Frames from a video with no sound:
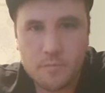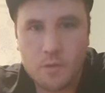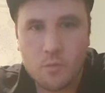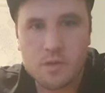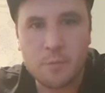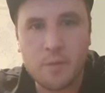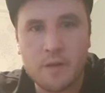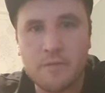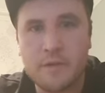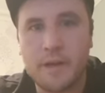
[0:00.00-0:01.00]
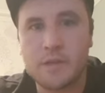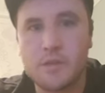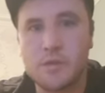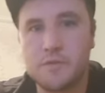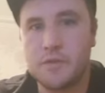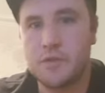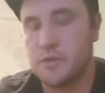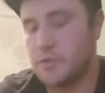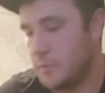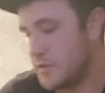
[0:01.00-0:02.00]
what's the plan for next year's fishing
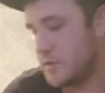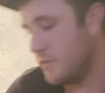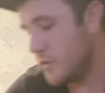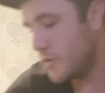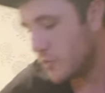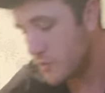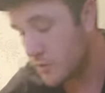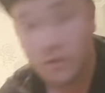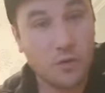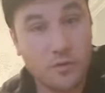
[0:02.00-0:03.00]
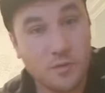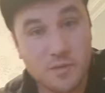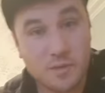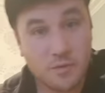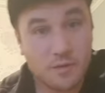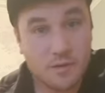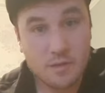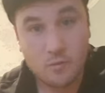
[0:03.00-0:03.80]
trips and videos? God knows, to be honest, at the